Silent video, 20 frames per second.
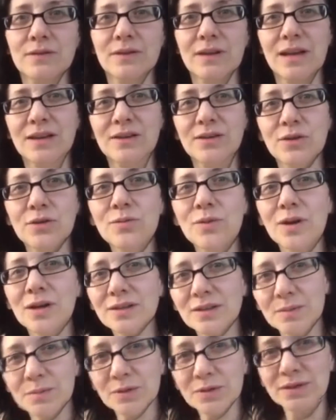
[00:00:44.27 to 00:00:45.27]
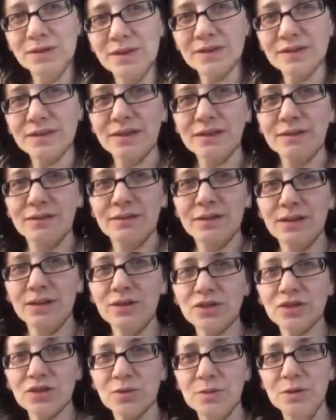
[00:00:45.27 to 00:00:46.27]
And who was the person that said, Can you
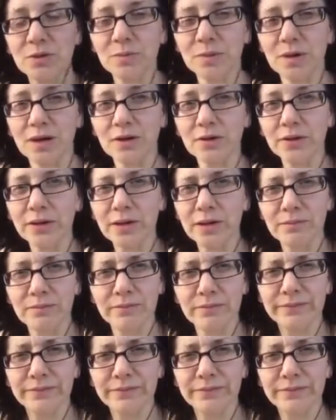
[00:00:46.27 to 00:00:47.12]
show me your pottery?